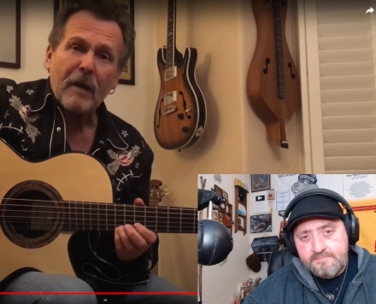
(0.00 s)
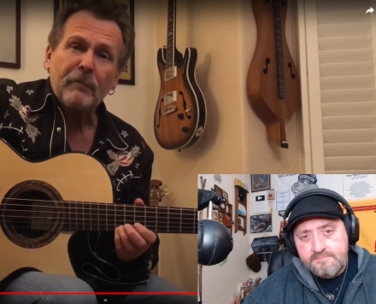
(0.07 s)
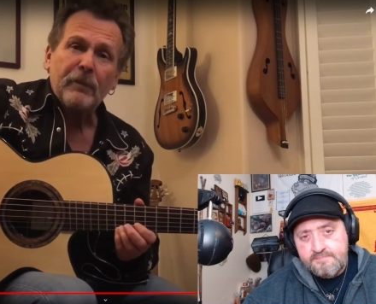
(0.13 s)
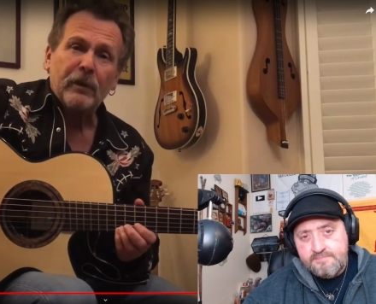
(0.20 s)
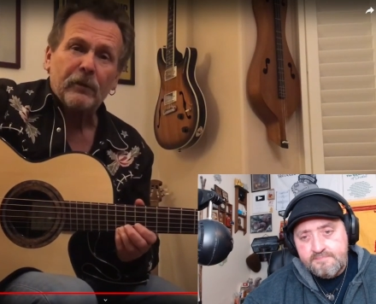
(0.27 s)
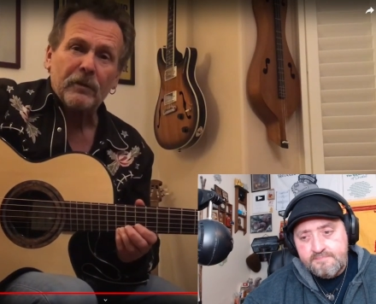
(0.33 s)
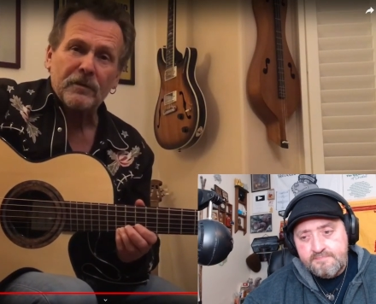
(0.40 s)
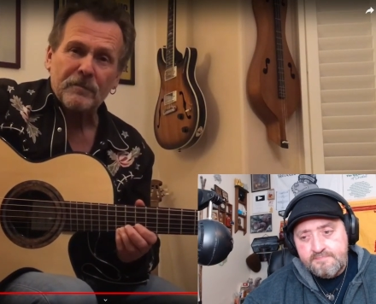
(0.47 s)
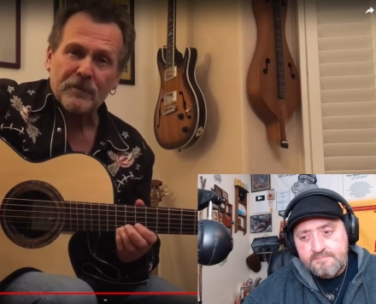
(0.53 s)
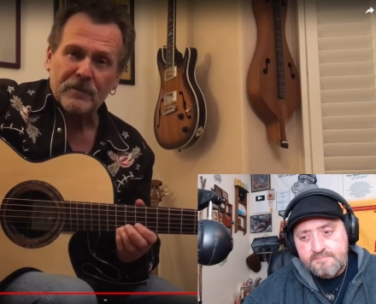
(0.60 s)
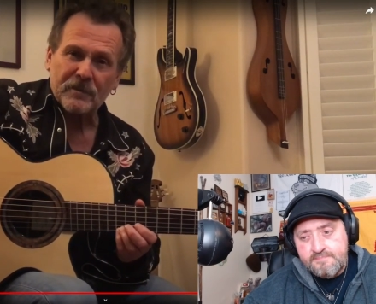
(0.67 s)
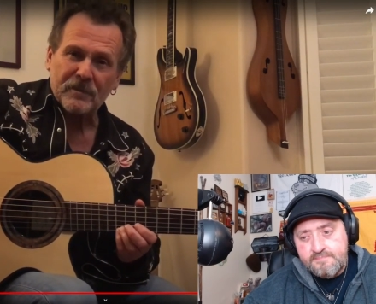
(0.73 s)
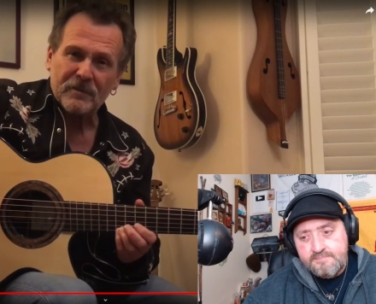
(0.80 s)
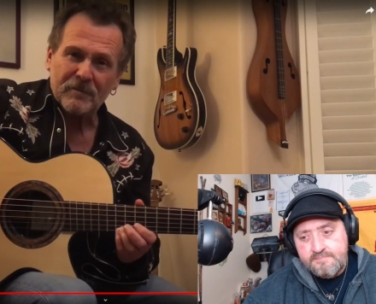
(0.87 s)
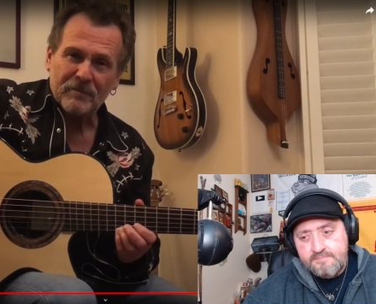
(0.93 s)

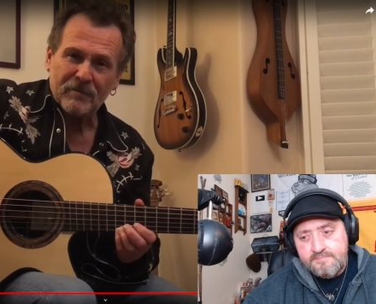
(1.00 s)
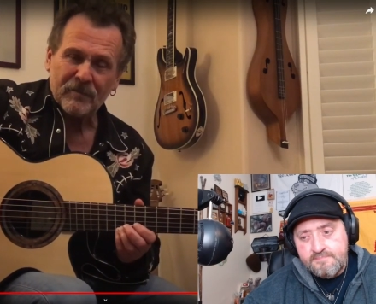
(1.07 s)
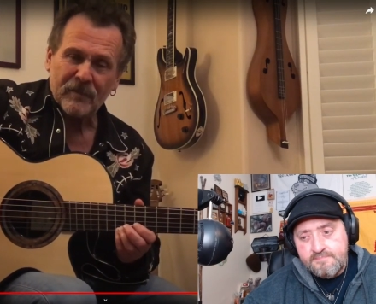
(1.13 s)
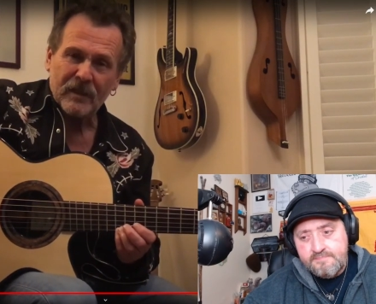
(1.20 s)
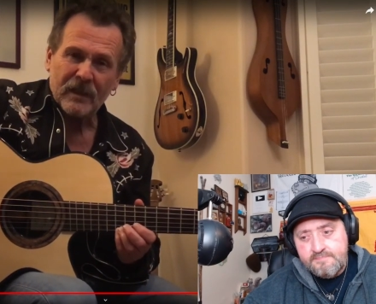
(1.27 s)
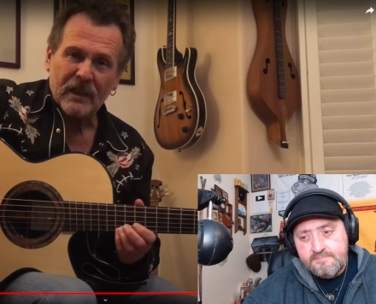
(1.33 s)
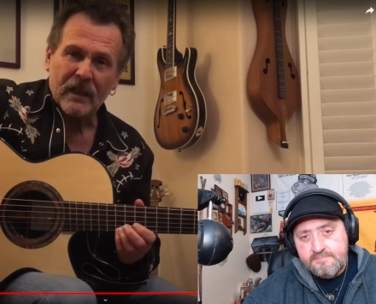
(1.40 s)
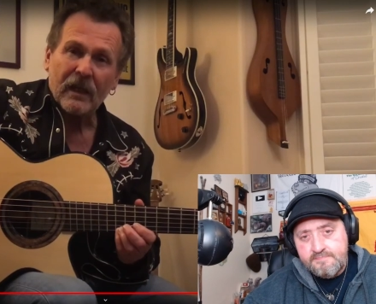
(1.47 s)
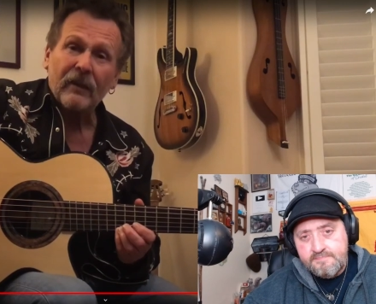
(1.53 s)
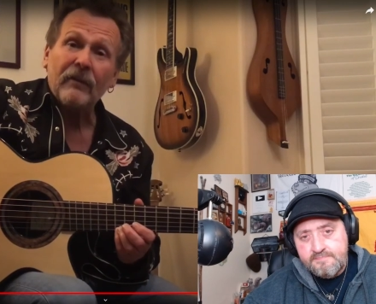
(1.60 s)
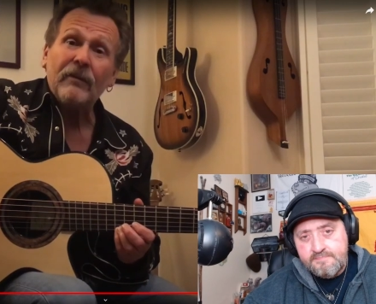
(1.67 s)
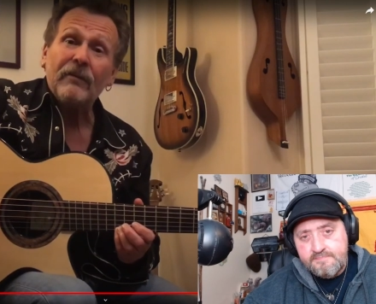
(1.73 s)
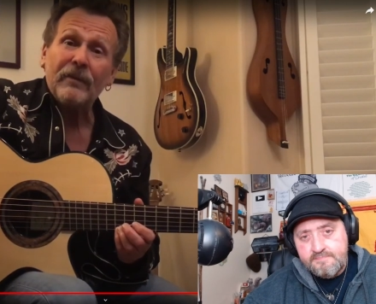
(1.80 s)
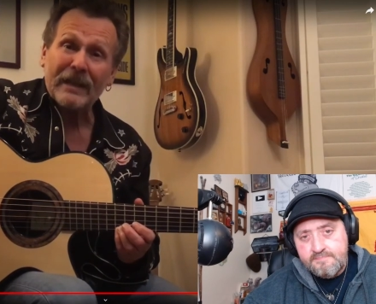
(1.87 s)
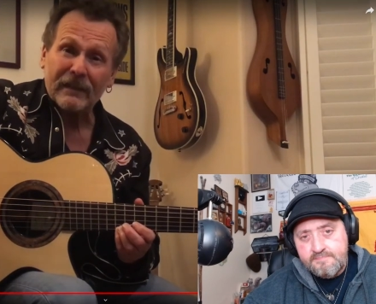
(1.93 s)
Speaker 1: Christmas and
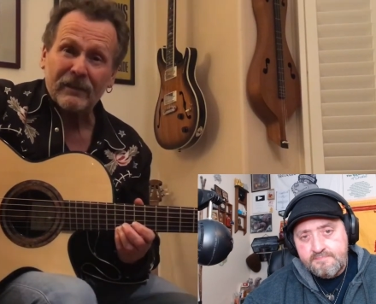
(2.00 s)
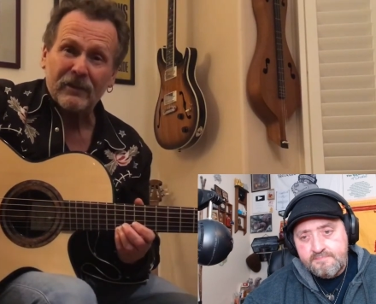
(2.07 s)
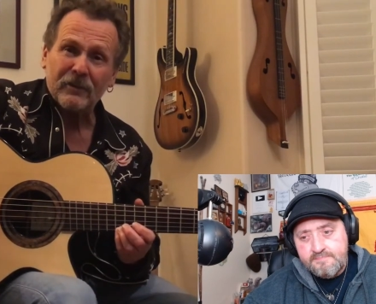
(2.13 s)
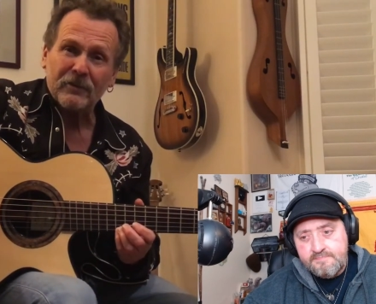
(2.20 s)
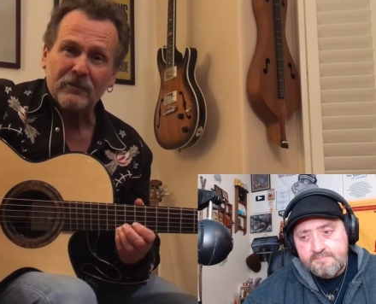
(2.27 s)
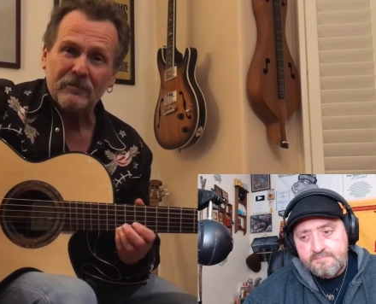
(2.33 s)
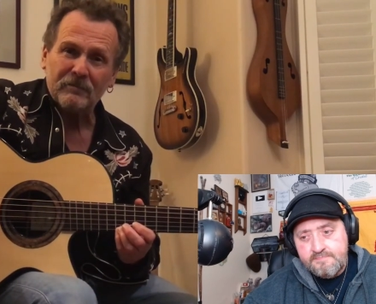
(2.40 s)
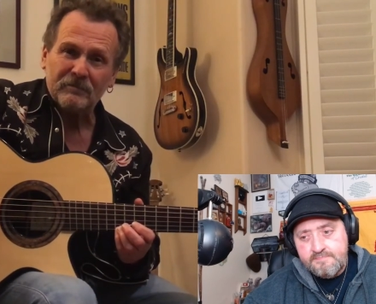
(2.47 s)
thank you.